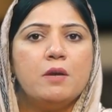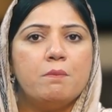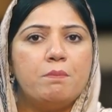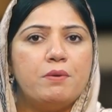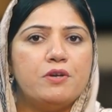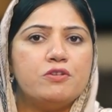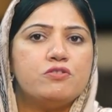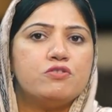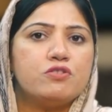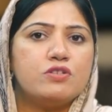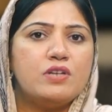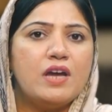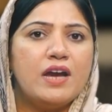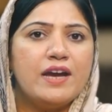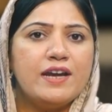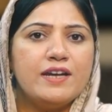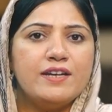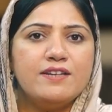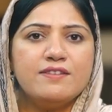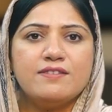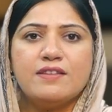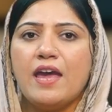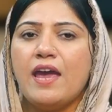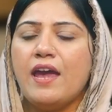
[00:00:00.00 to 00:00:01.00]

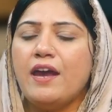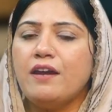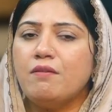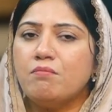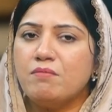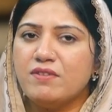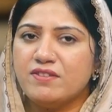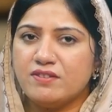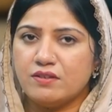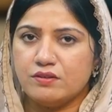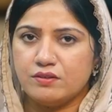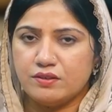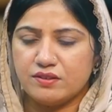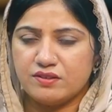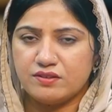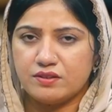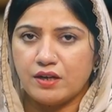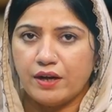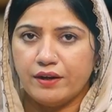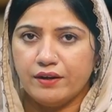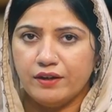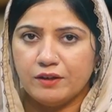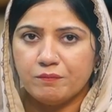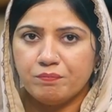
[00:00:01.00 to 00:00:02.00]
prejudice and
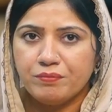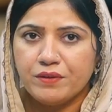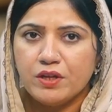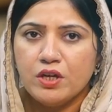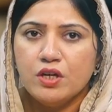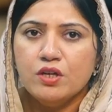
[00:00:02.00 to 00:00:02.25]
misunderstanding.